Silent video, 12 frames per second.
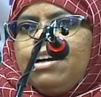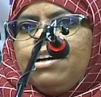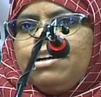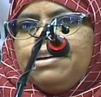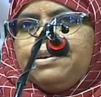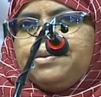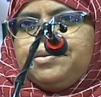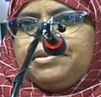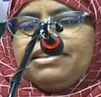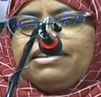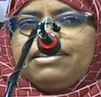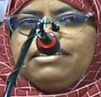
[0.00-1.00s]

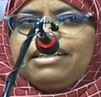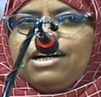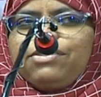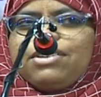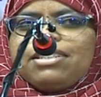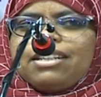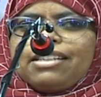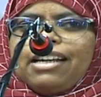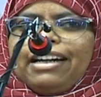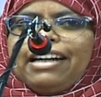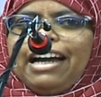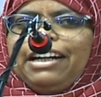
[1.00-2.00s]
that was
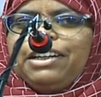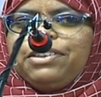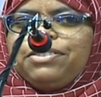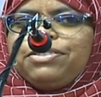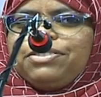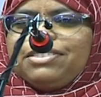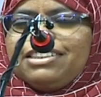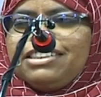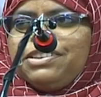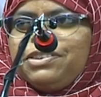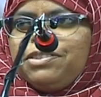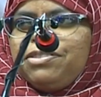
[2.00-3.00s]
a kind of
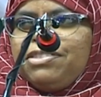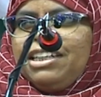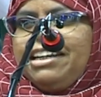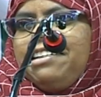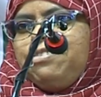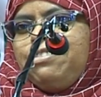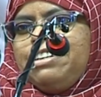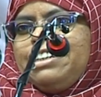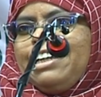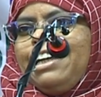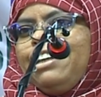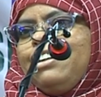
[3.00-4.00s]
you know
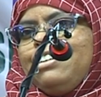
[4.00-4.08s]
fearing